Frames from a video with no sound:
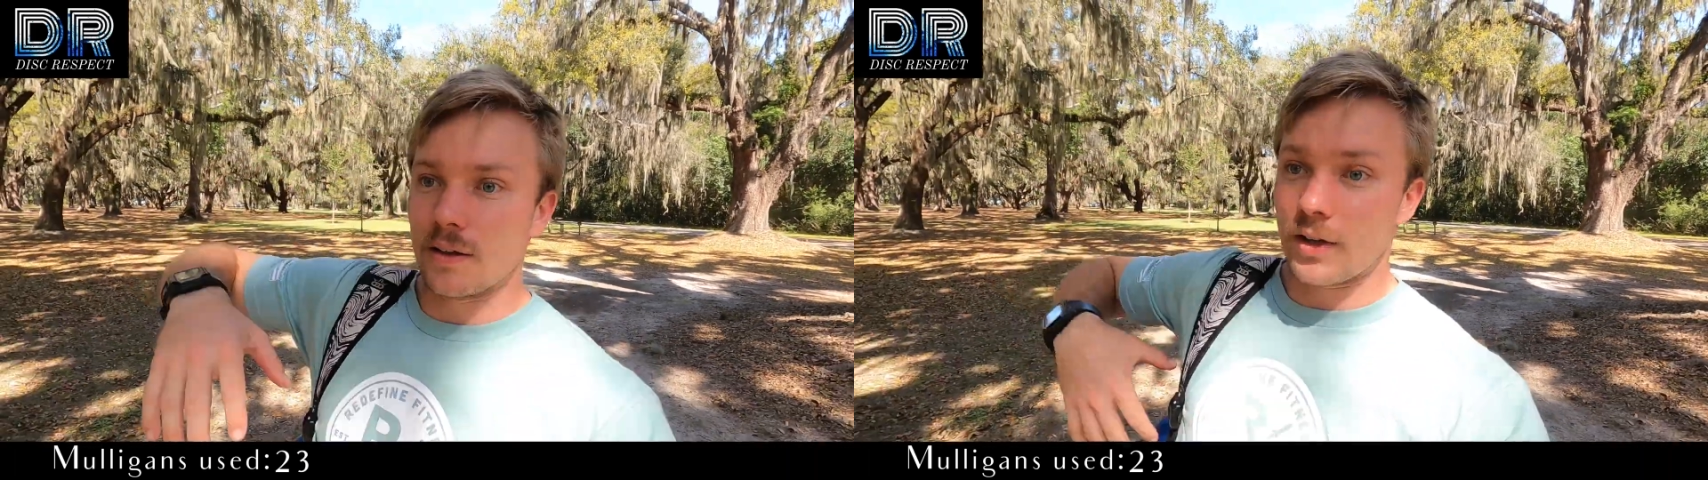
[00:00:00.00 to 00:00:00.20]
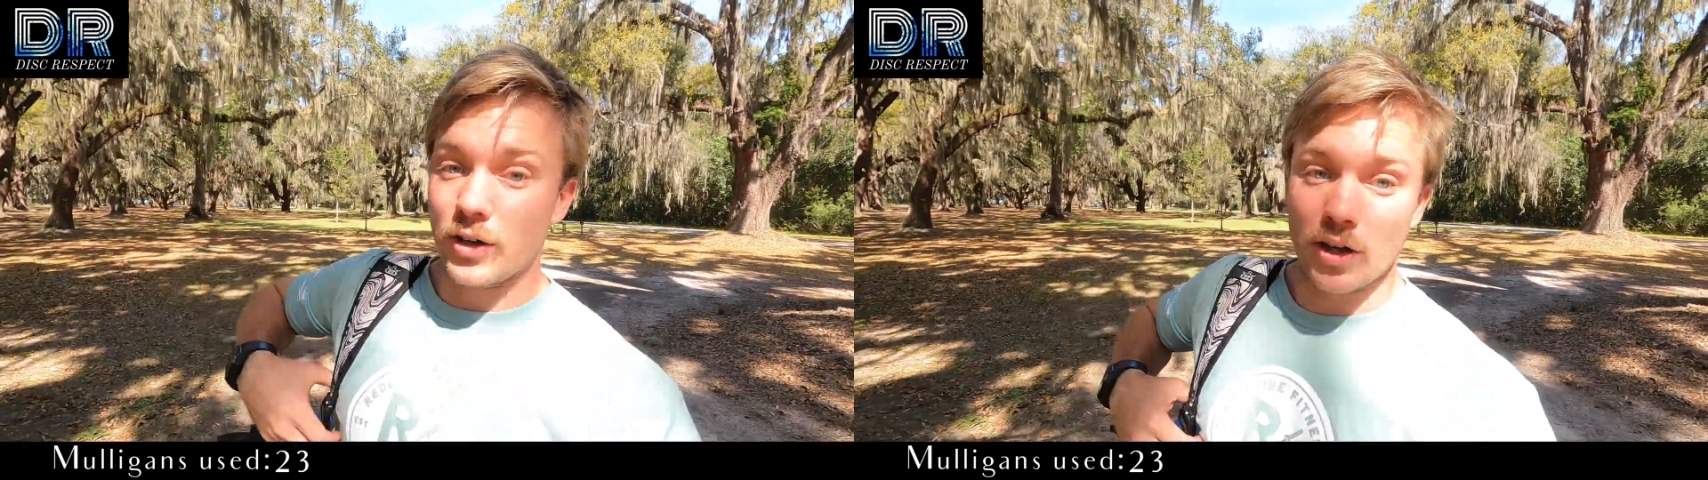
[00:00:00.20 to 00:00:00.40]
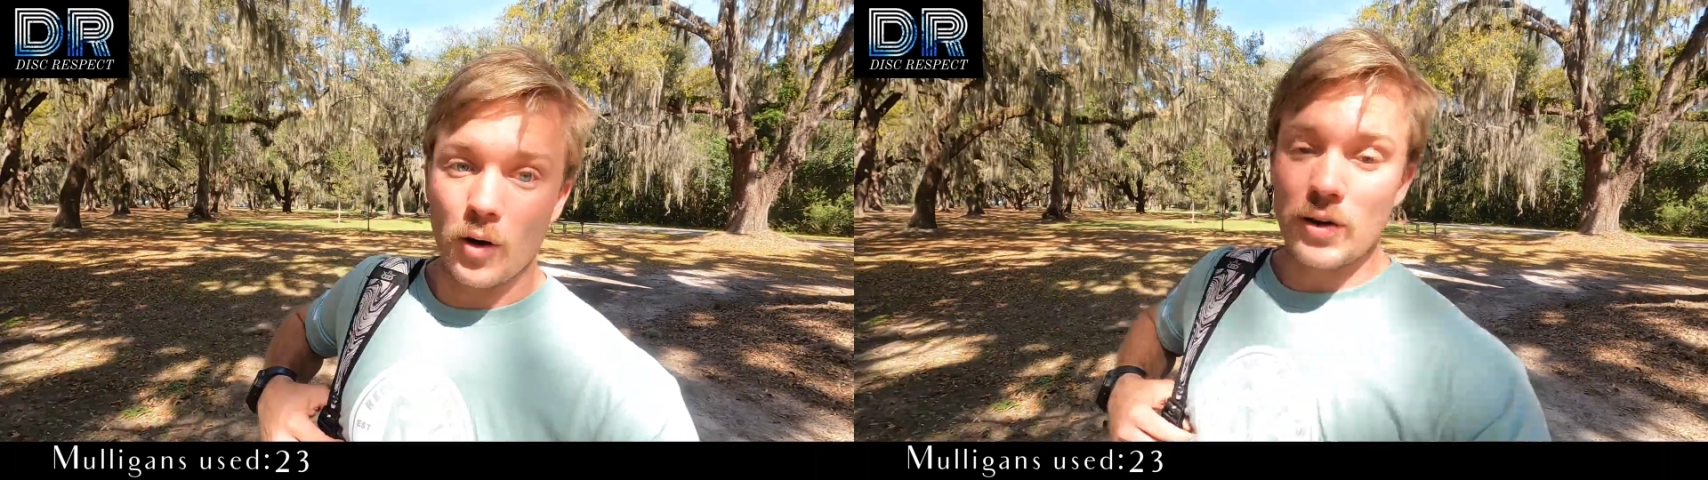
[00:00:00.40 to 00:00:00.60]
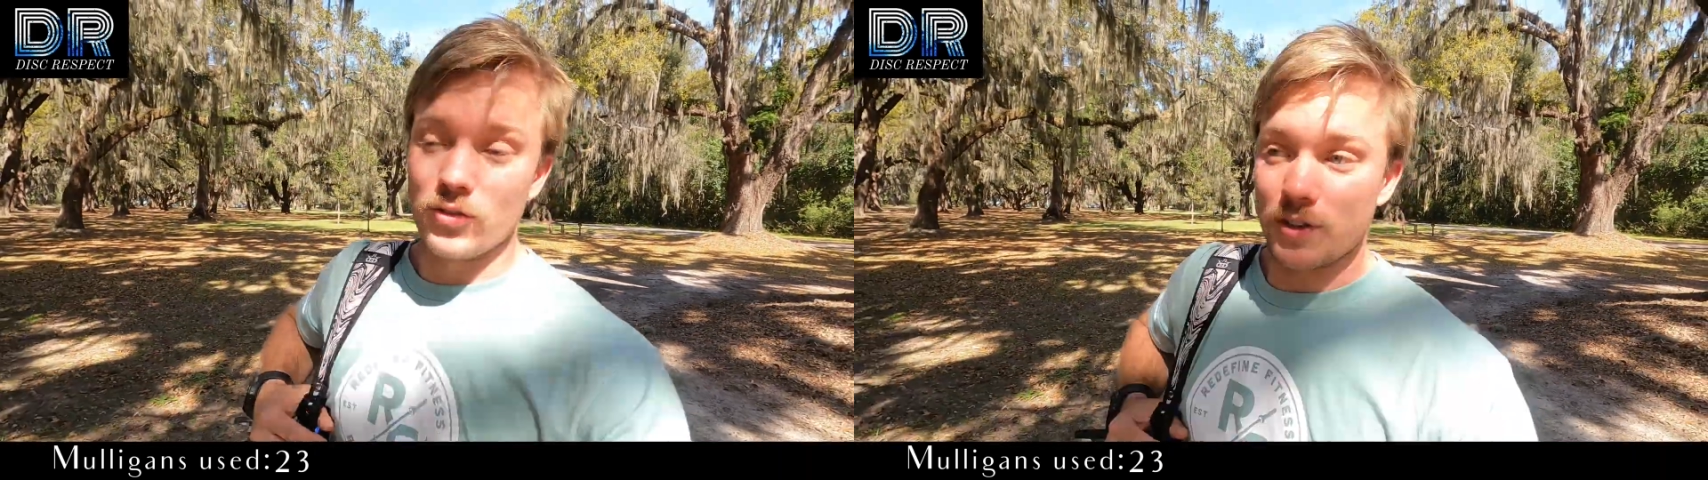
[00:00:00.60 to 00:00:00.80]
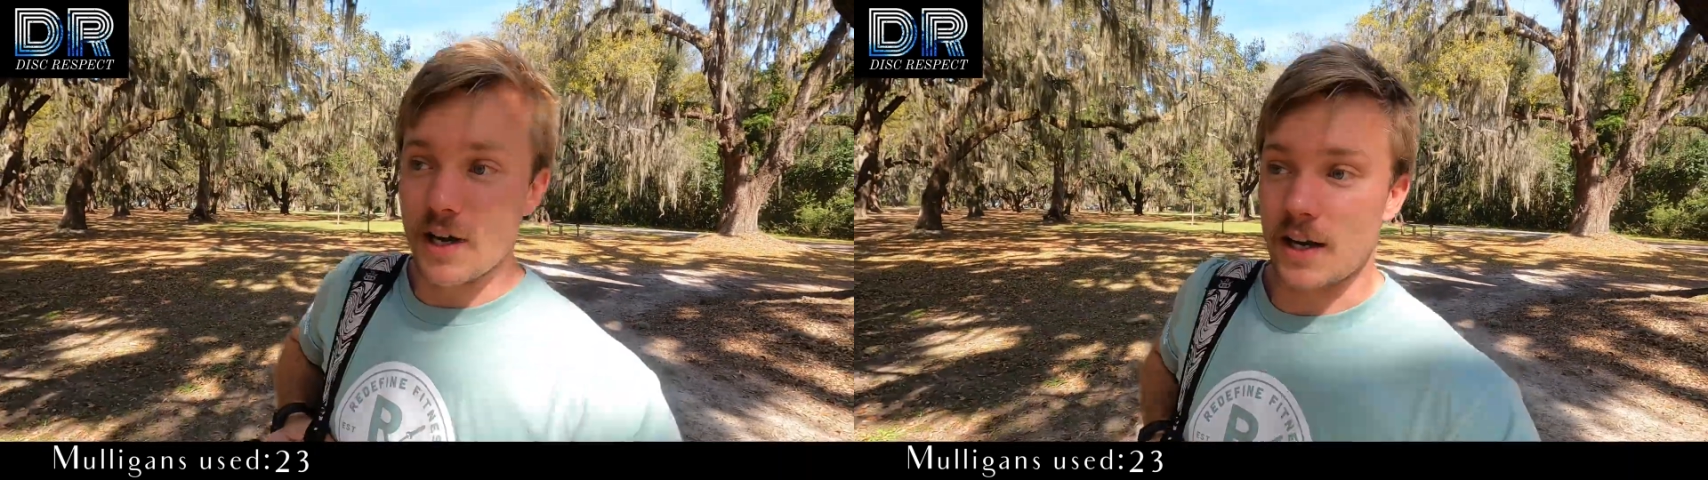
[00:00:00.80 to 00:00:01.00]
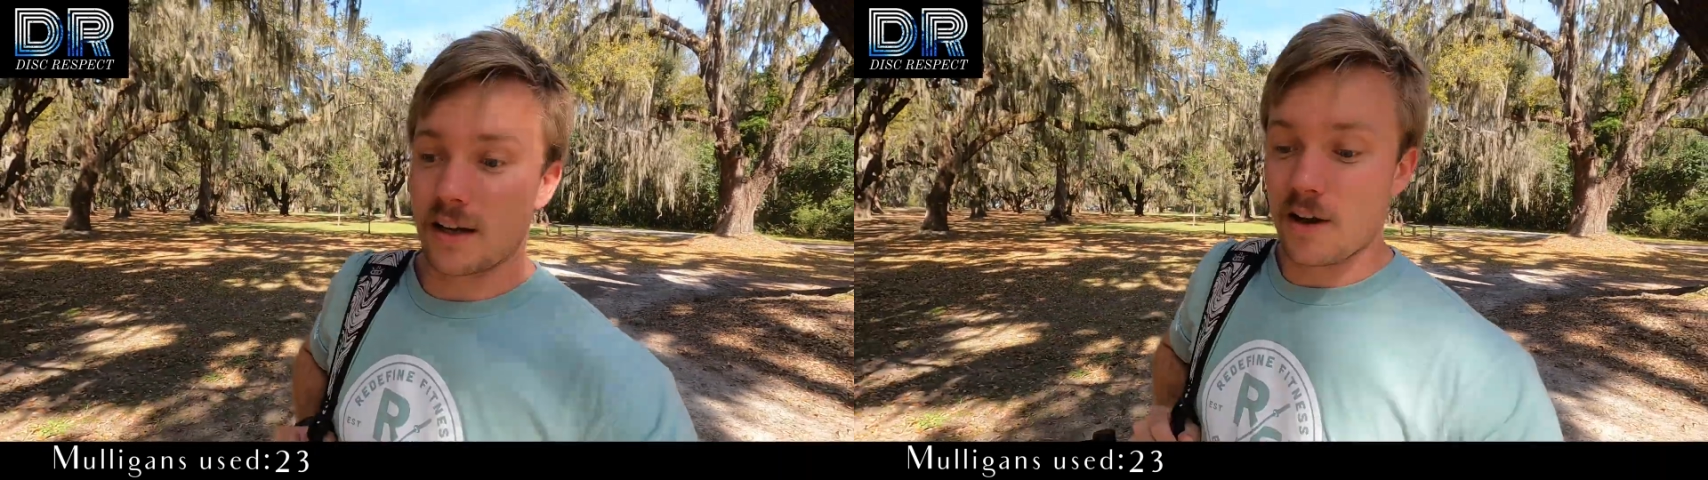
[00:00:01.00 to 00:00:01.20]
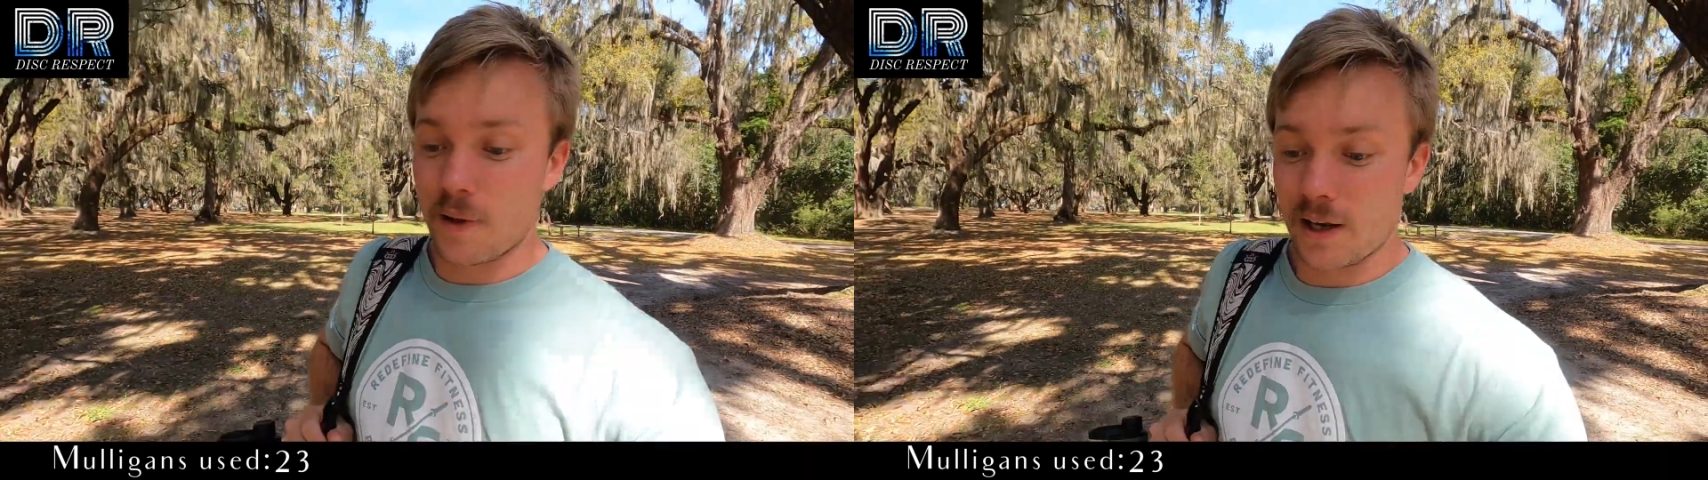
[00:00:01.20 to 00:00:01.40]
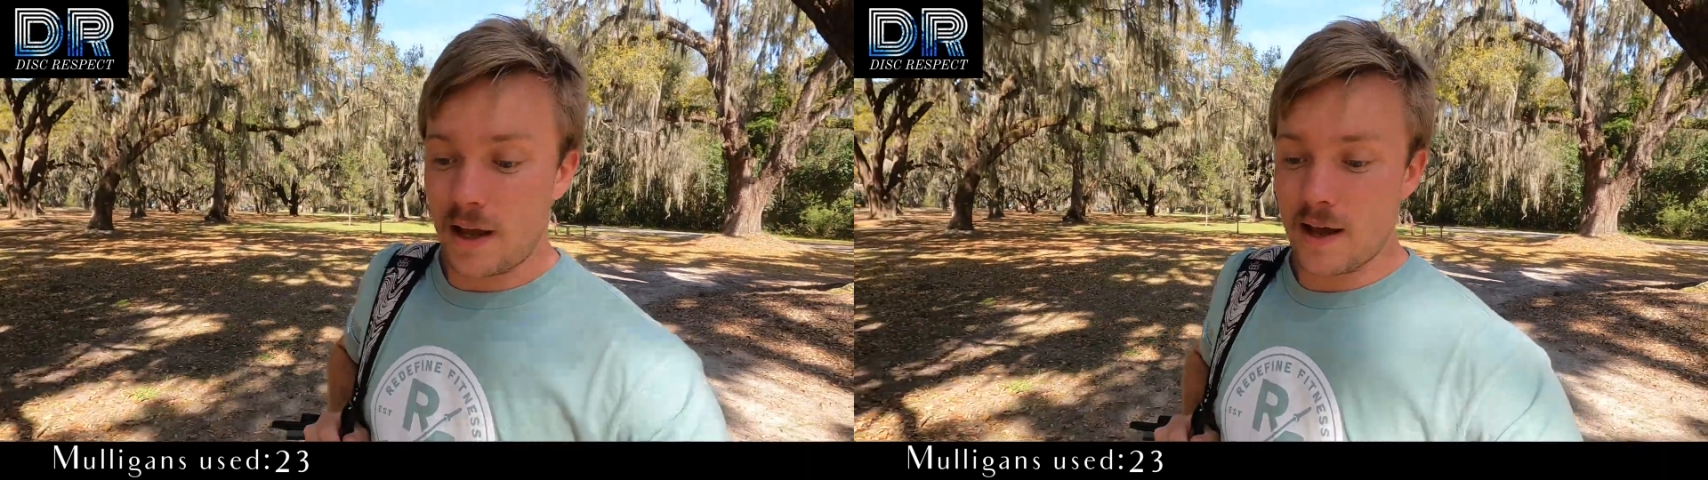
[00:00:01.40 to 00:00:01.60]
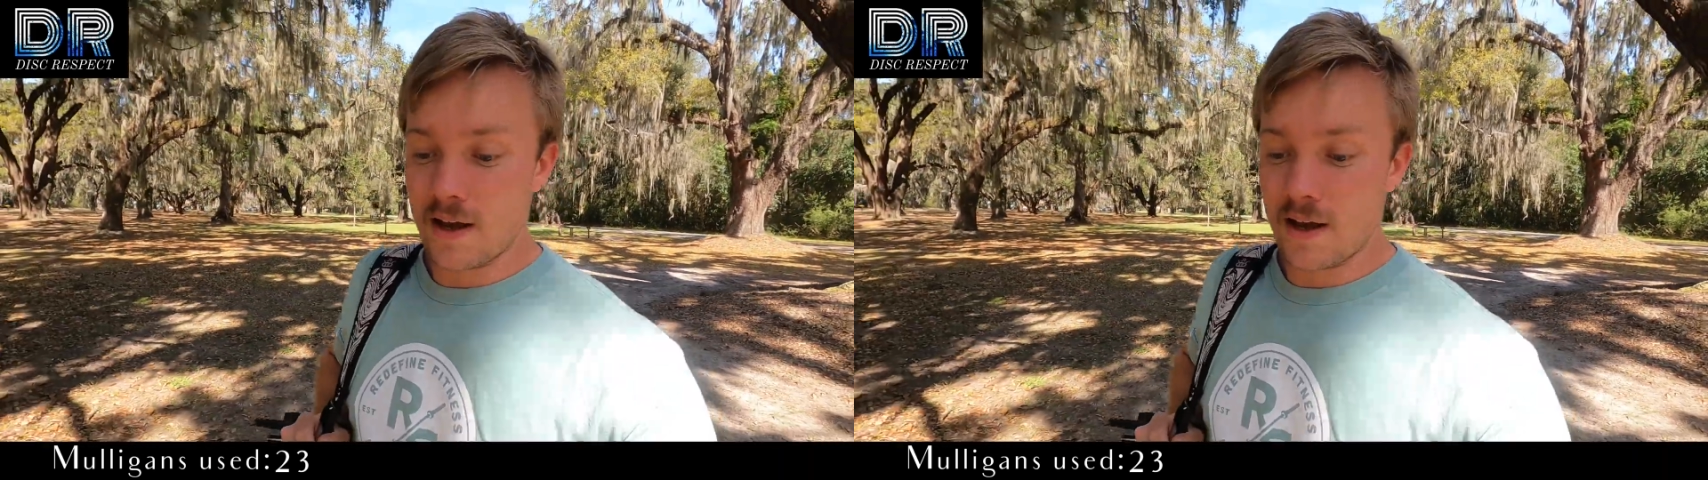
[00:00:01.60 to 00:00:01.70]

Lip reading: gonna go in for a second. I mean,